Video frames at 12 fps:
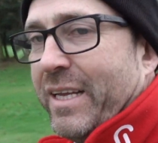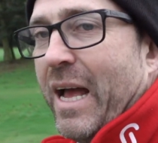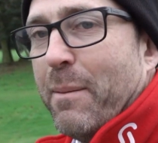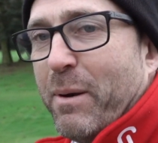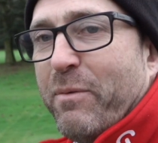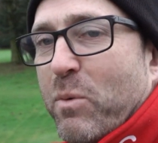
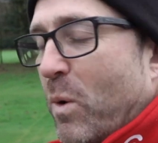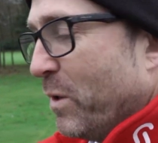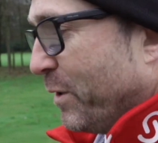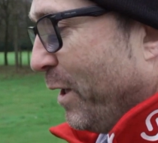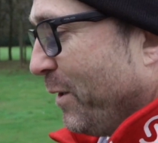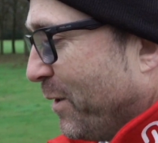Can't believe a
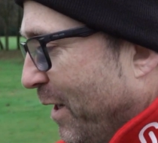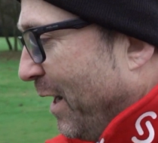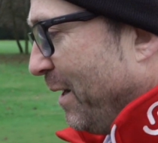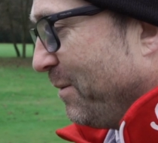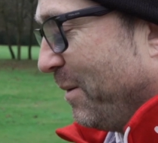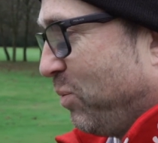one down.
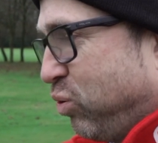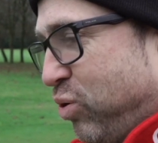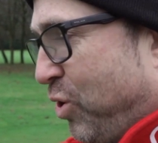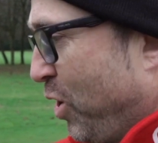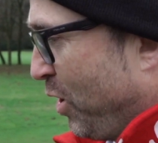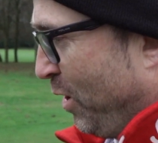I, uh,
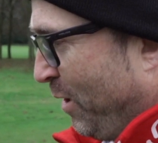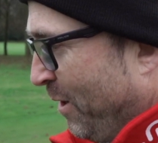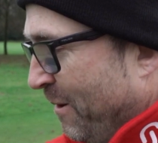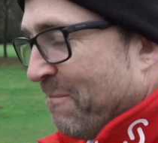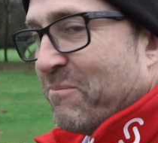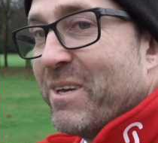
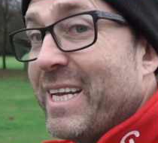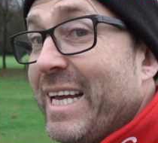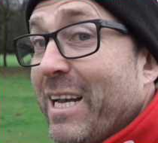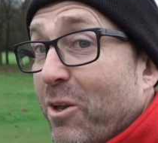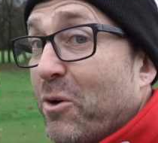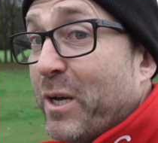you
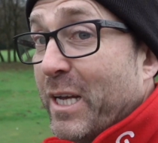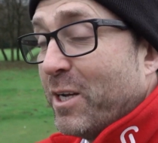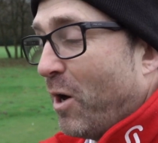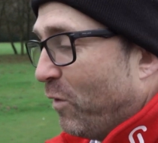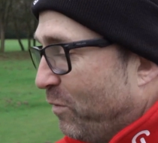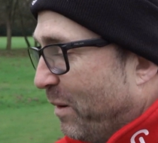need luck in
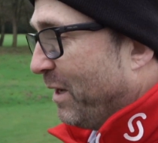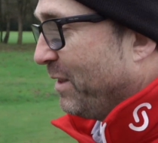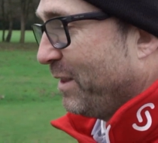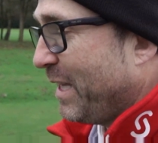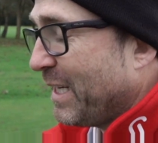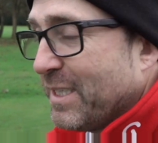golf, but
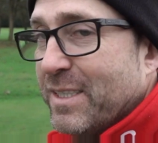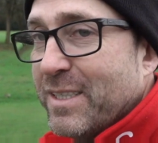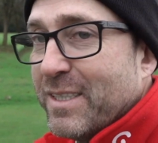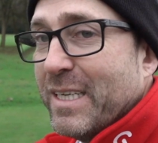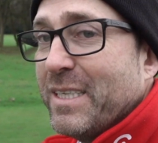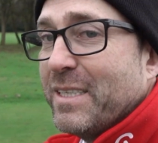
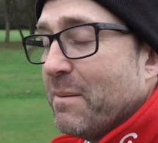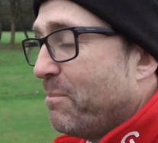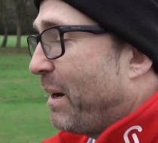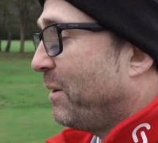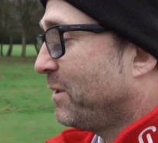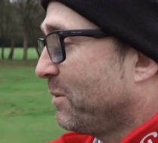this this is
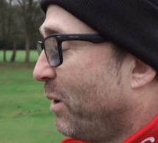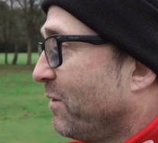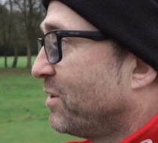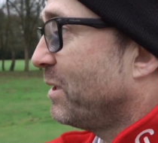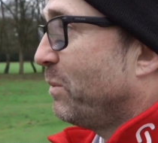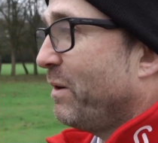embarrassing what
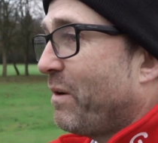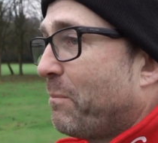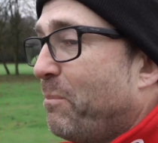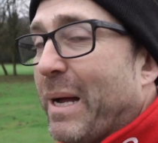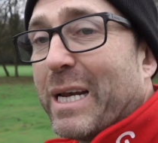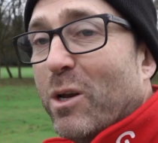I've seen. We've
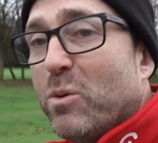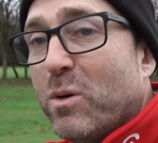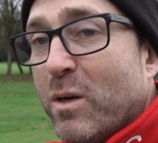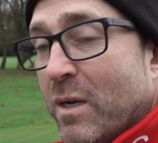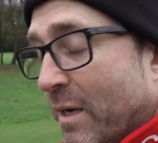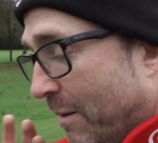had bad
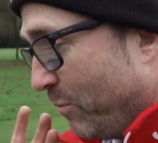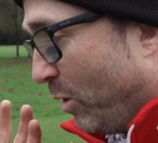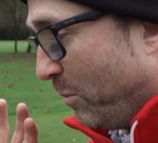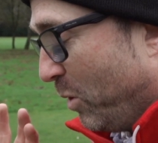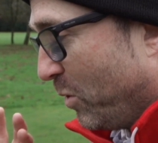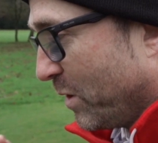luck. I'm
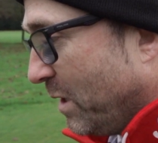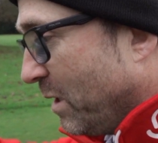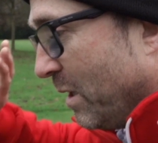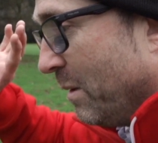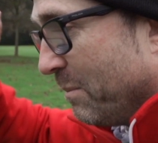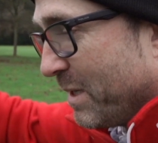not mourning.
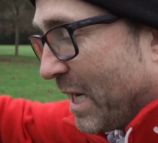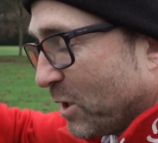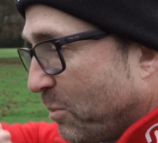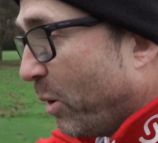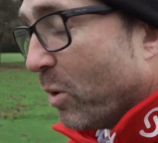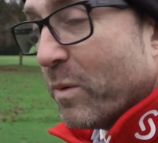My
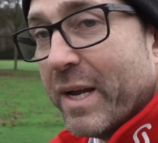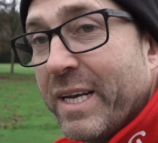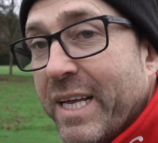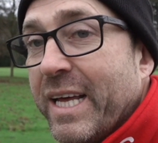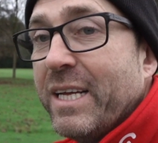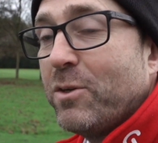dad's put her
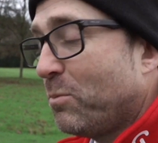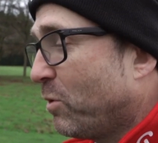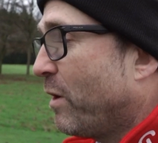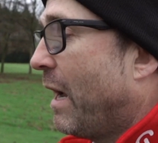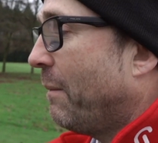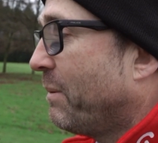in, hit some
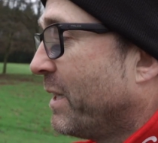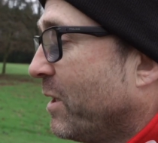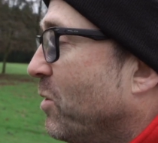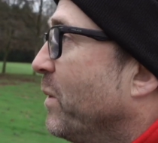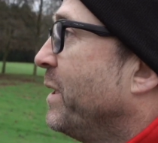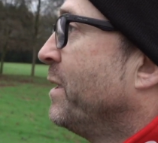crap, and it
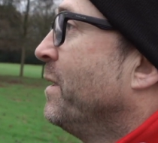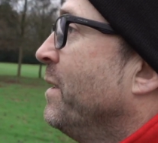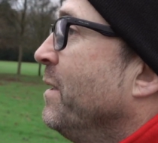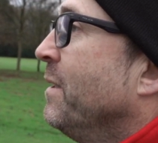go in.